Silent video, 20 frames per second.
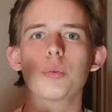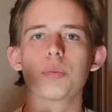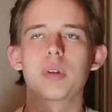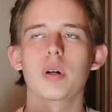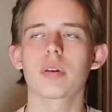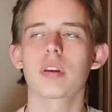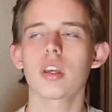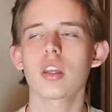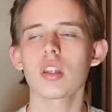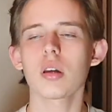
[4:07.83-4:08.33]
Now,
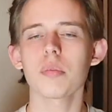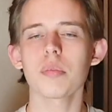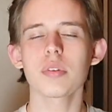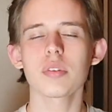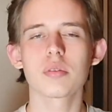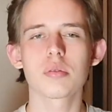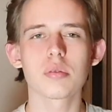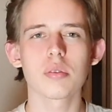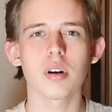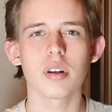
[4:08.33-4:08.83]
gig number
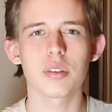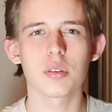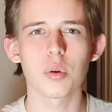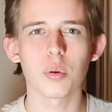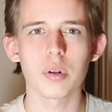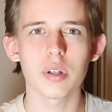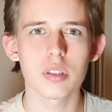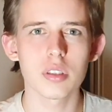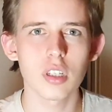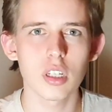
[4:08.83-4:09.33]
two, I
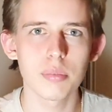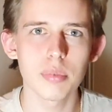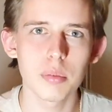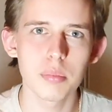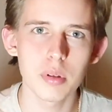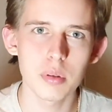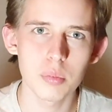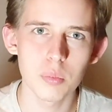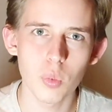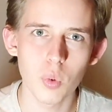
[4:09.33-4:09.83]
thought it's gonna be
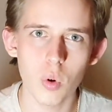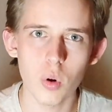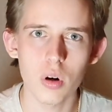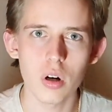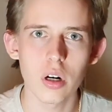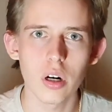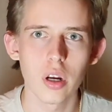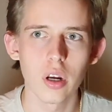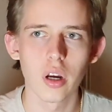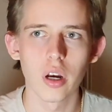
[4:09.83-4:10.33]
a bit
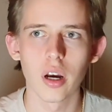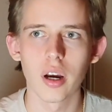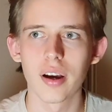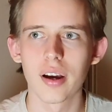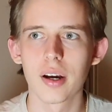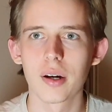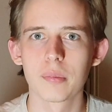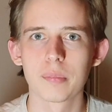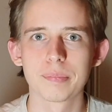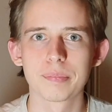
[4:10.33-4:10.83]
more
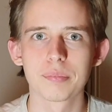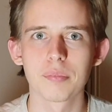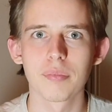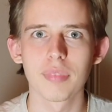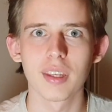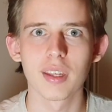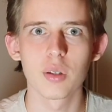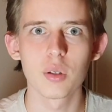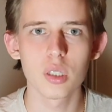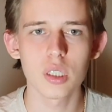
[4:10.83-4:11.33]
um,
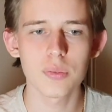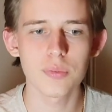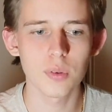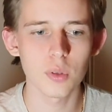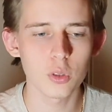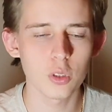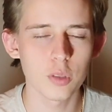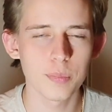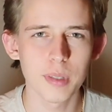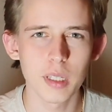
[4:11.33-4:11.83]

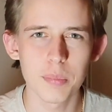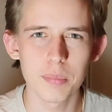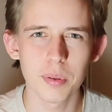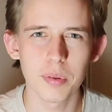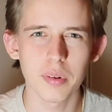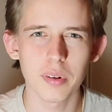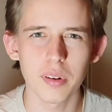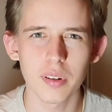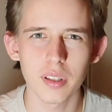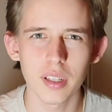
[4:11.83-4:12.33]
useful to
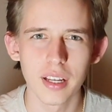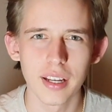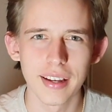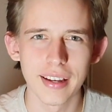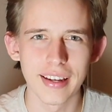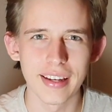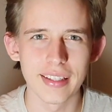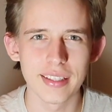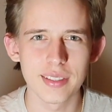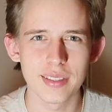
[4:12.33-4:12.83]
people.
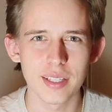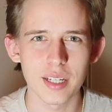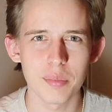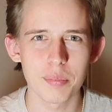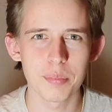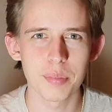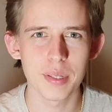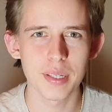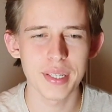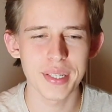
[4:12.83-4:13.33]
It's gonna
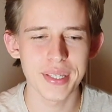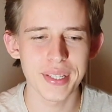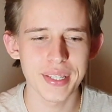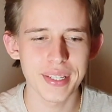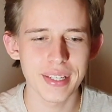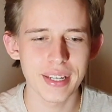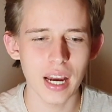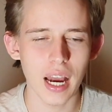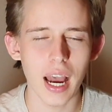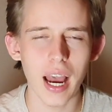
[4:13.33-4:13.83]

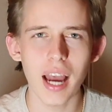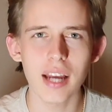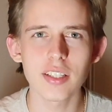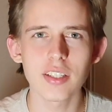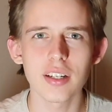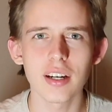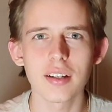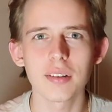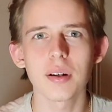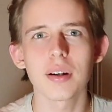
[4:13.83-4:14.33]
be, I, I,
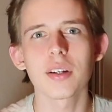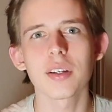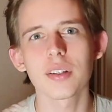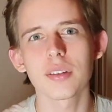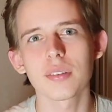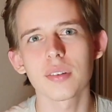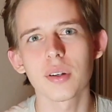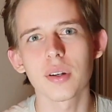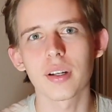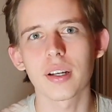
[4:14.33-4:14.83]

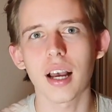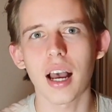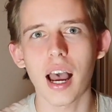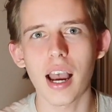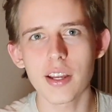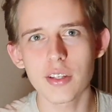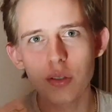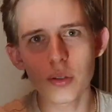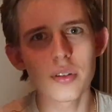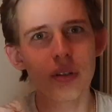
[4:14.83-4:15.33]
look,
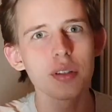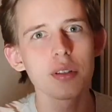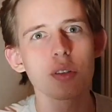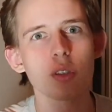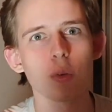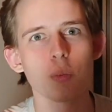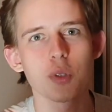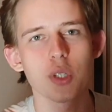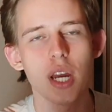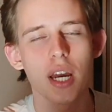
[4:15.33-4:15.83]
I do
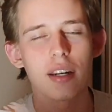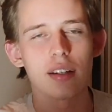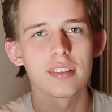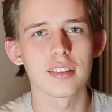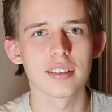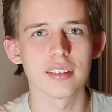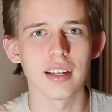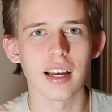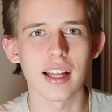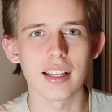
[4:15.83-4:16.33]
YouTube
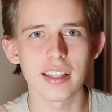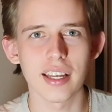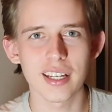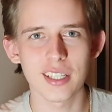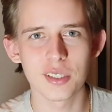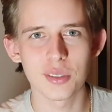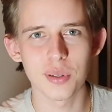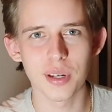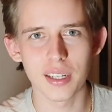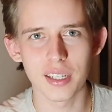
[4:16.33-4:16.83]
channel. I like
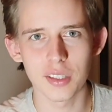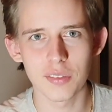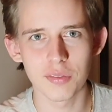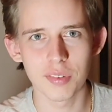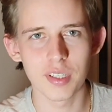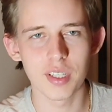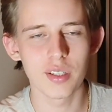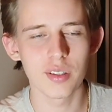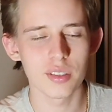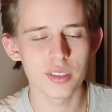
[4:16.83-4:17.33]
to edit
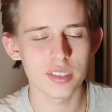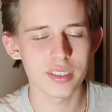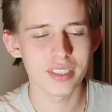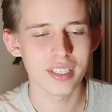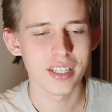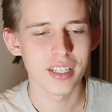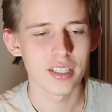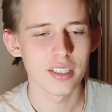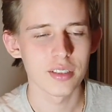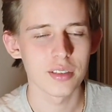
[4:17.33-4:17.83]
videos.
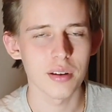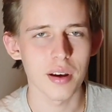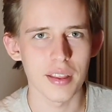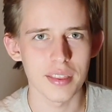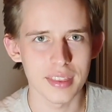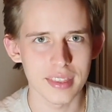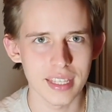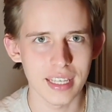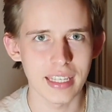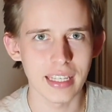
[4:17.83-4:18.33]
So I
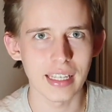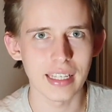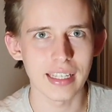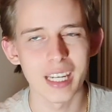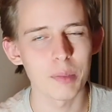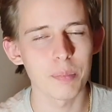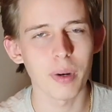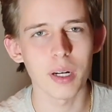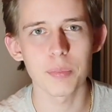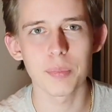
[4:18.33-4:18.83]
think
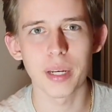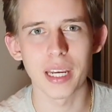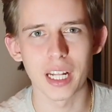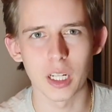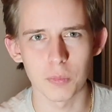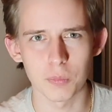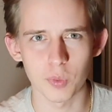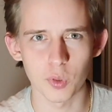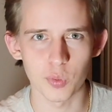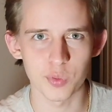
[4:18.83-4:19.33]
it might be
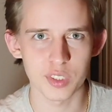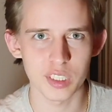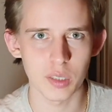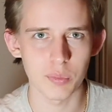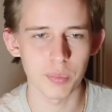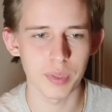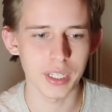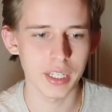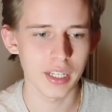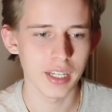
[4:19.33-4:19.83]
helpful for
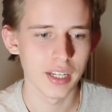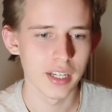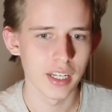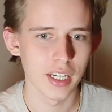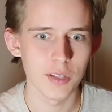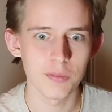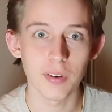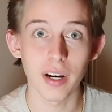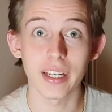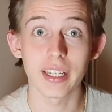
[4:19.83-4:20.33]
somebody
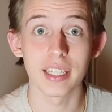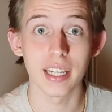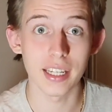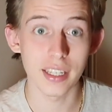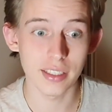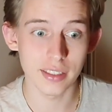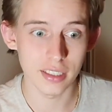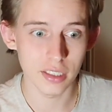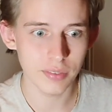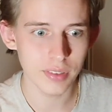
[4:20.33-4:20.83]
if I can
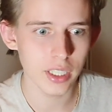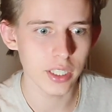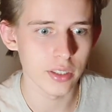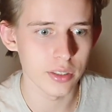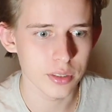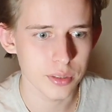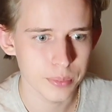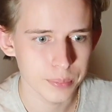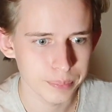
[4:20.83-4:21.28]
edit their videos.